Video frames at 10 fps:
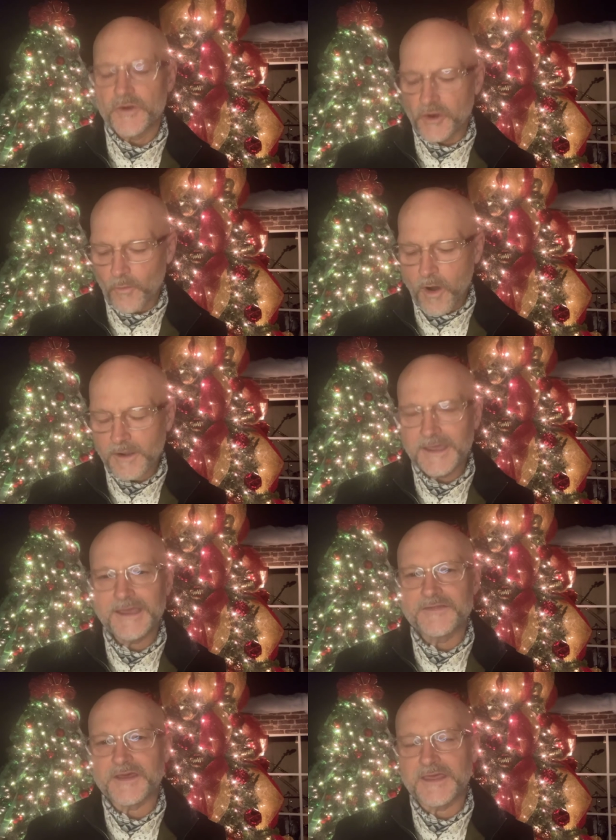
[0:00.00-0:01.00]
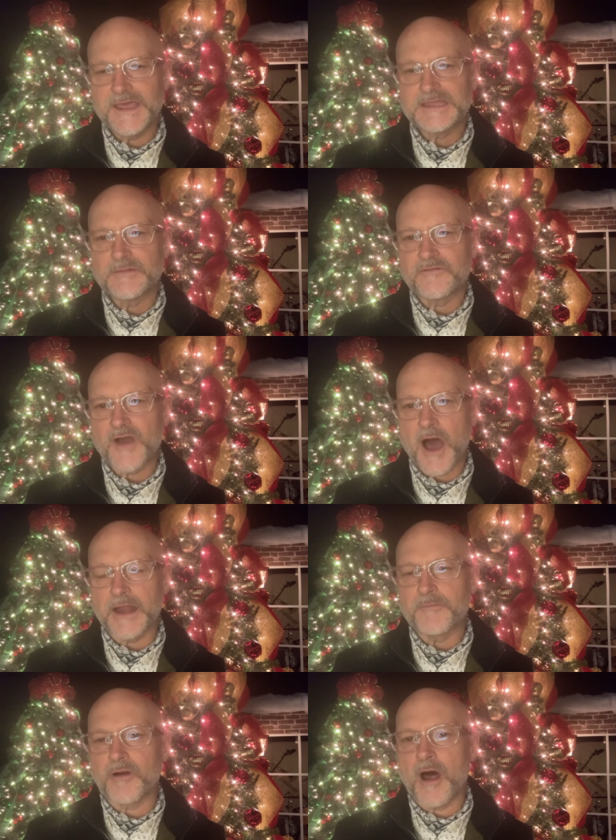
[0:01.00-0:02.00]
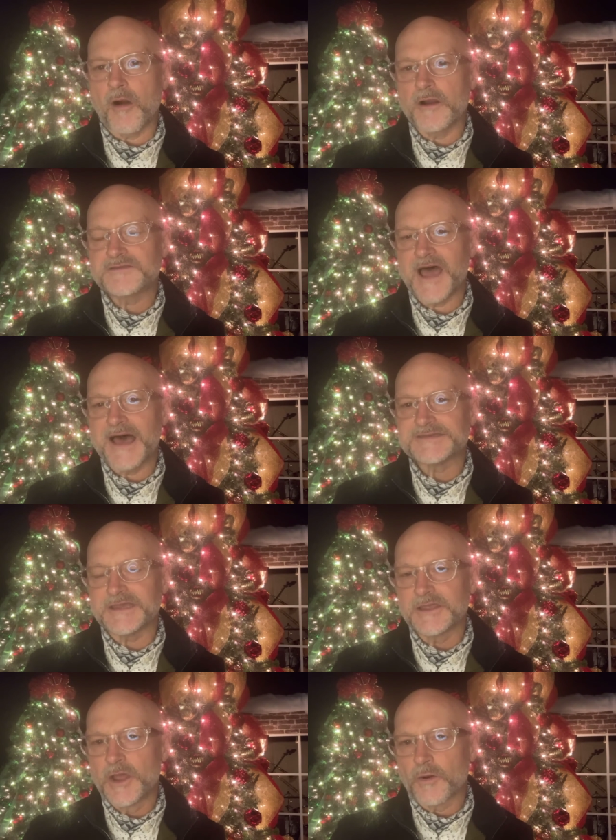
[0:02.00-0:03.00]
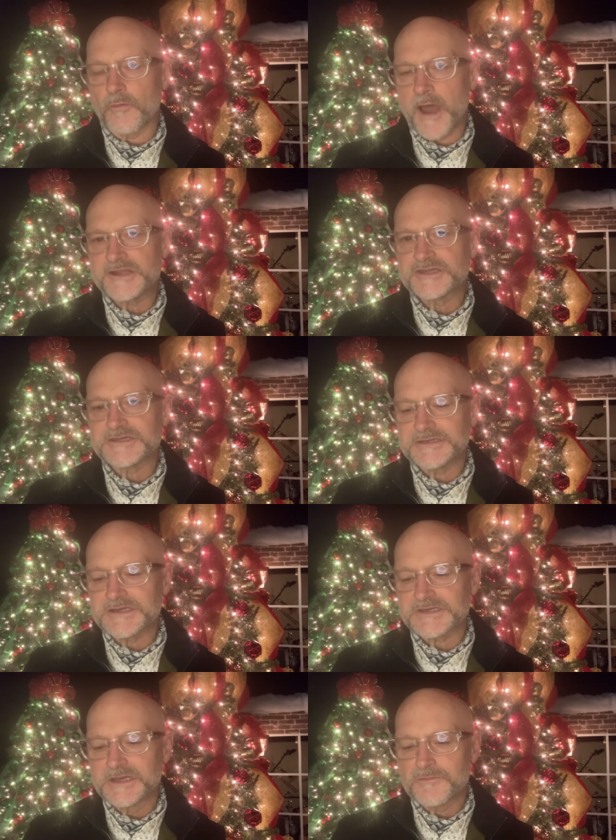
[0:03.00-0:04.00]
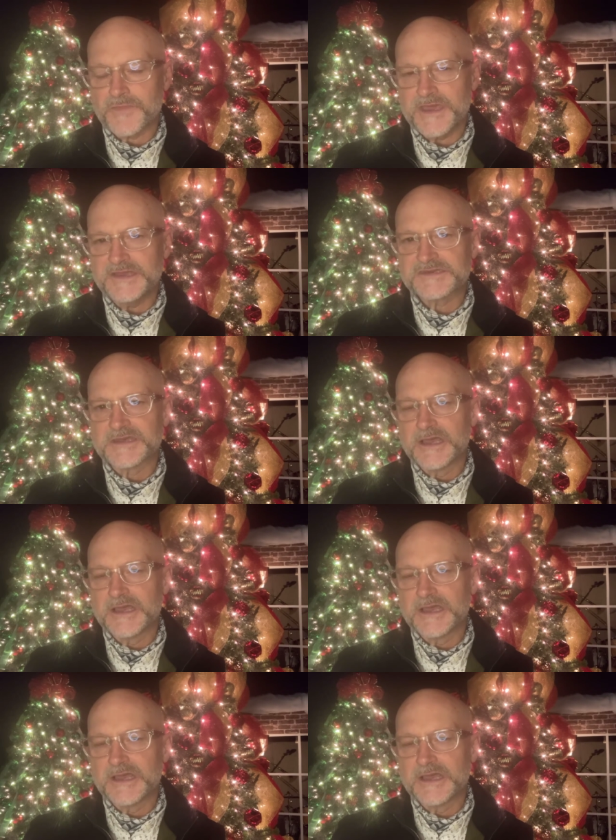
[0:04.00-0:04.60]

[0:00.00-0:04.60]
you're walking in the kingdom of God and prioritizing righteousness, peace,